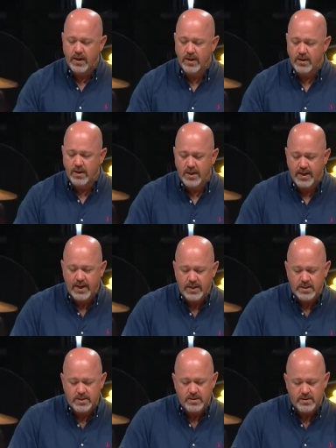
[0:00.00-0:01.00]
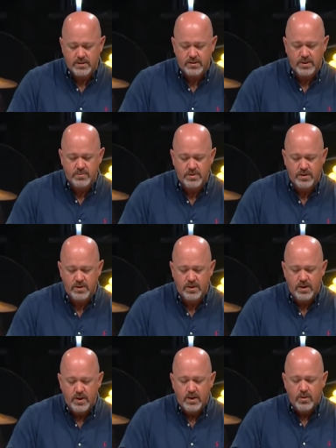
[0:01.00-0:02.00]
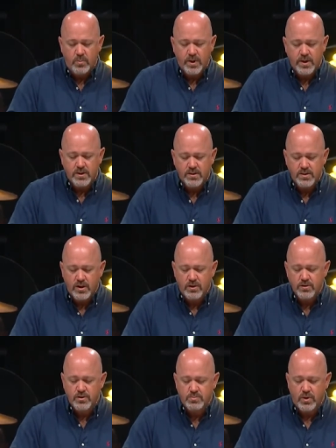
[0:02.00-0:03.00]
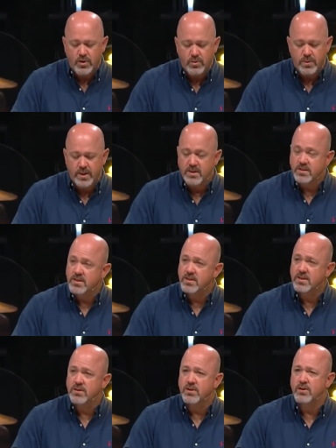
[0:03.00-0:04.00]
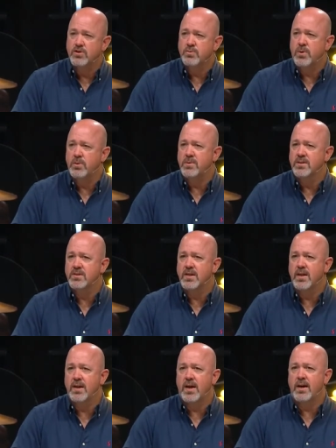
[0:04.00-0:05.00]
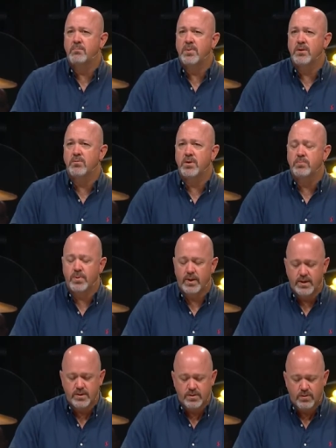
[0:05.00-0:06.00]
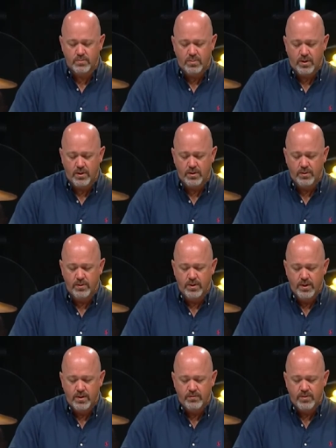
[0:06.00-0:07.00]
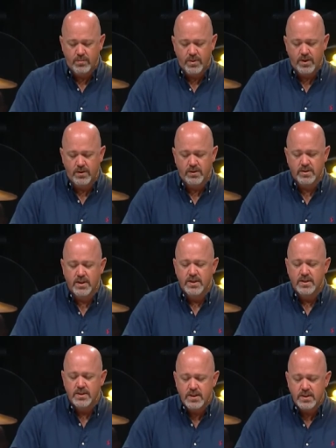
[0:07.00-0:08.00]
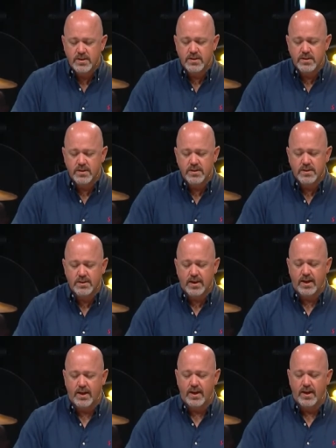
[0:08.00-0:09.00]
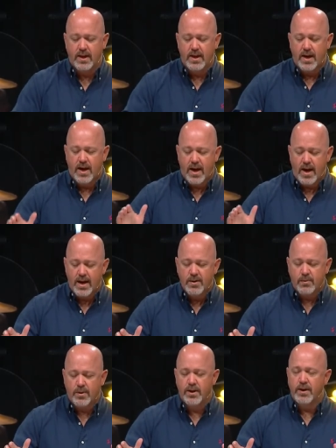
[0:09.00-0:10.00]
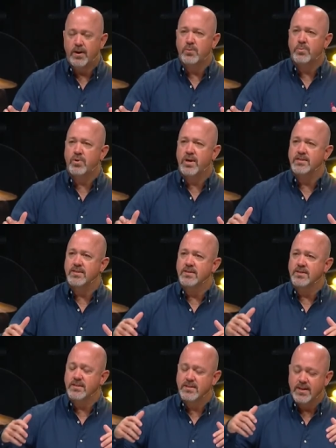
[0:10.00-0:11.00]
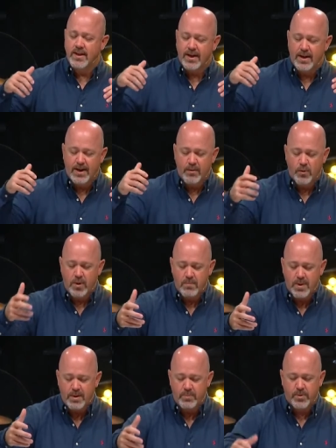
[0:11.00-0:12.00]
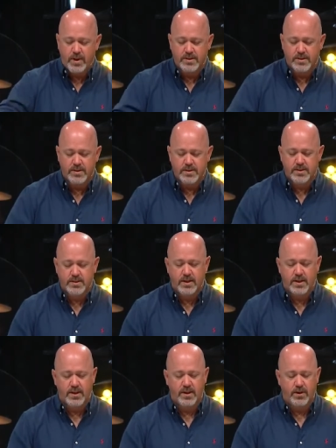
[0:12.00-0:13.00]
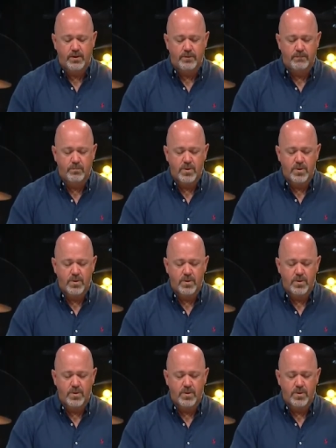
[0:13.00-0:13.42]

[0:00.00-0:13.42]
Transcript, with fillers: and you're engaged in the scripture, because those moments, those moments cannot be replaced or borrowed from others. Jesus is saying, I want your presence and I want my presence in you.